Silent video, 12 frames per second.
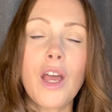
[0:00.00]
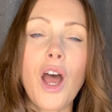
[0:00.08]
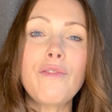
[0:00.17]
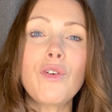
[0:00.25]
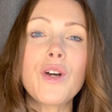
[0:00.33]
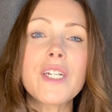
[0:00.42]

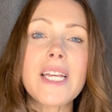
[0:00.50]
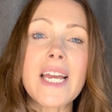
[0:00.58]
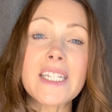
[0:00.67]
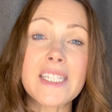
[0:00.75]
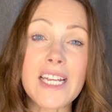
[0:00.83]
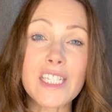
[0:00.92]
Avoid
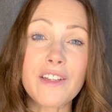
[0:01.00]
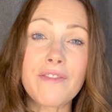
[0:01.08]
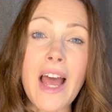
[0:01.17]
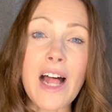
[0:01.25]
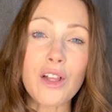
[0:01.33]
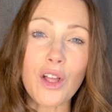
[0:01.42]
excessive
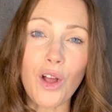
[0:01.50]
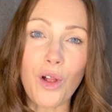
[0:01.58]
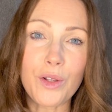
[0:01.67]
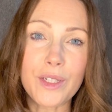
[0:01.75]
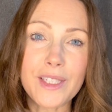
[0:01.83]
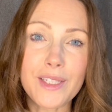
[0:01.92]
alcohol
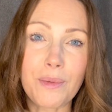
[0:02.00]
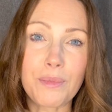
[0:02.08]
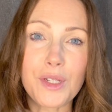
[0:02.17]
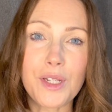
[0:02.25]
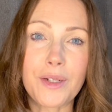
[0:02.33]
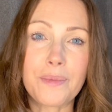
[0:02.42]

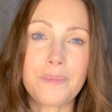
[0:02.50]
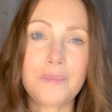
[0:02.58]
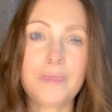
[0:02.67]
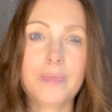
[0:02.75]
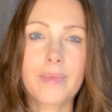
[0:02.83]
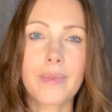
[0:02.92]
consumption.
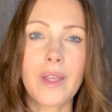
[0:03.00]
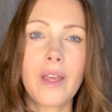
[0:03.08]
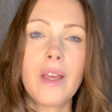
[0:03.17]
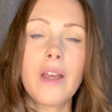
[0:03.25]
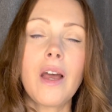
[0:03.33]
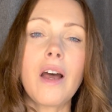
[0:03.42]

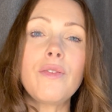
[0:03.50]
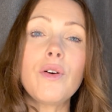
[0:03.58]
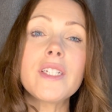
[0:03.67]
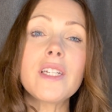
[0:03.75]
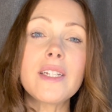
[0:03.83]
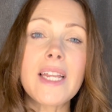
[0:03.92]

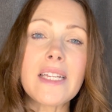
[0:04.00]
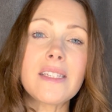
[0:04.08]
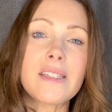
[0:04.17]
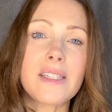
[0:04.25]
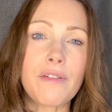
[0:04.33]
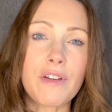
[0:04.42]
Avoid
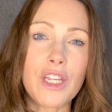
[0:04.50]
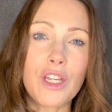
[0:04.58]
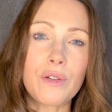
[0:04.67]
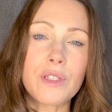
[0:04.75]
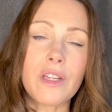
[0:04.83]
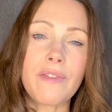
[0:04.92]
unnecessary
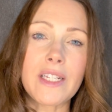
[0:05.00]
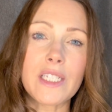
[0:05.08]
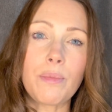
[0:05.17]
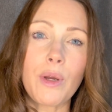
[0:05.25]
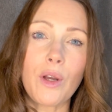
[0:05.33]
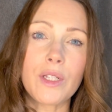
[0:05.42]
use of
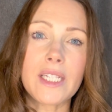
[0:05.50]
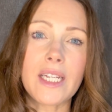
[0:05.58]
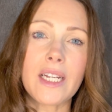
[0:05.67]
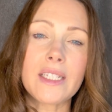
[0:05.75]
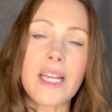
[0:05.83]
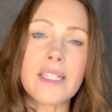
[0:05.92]

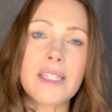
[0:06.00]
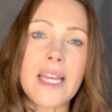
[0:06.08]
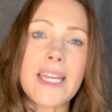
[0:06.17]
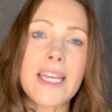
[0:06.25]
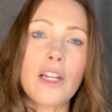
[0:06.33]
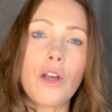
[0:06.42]
antibiotics as they
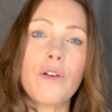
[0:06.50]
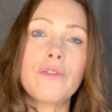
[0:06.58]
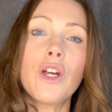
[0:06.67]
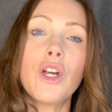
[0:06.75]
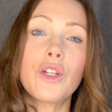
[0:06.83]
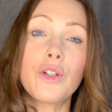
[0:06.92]
kill off
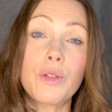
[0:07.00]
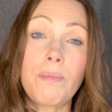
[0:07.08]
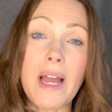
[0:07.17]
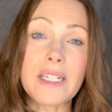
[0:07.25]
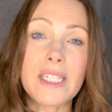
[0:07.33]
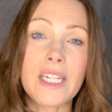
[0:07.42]
good
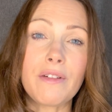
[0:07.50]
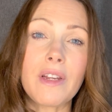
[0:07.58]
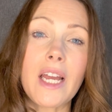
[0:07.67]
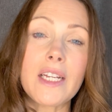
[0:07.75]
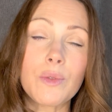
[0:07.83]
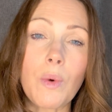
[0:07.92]

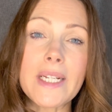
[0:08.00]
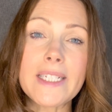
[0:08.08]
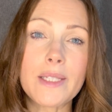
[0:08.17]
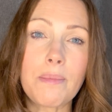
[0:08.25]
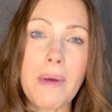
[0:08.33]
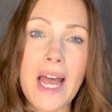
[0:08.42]
bacteria as well as
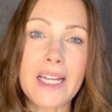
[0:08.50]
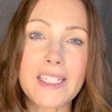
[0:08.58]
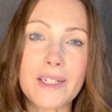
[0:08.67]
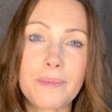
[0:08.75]
the bad.